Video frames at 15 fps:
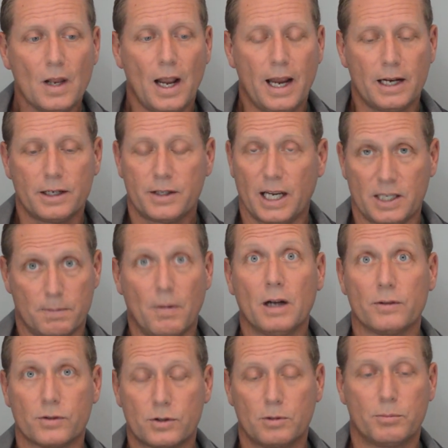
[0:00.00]
and it takes
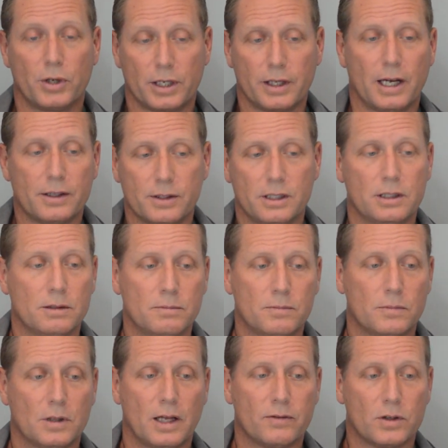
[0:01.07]
months to bring that D
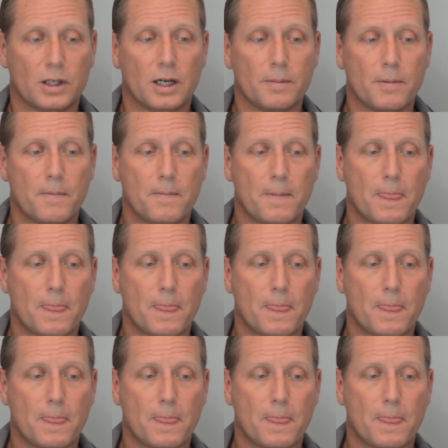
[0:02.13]
level up.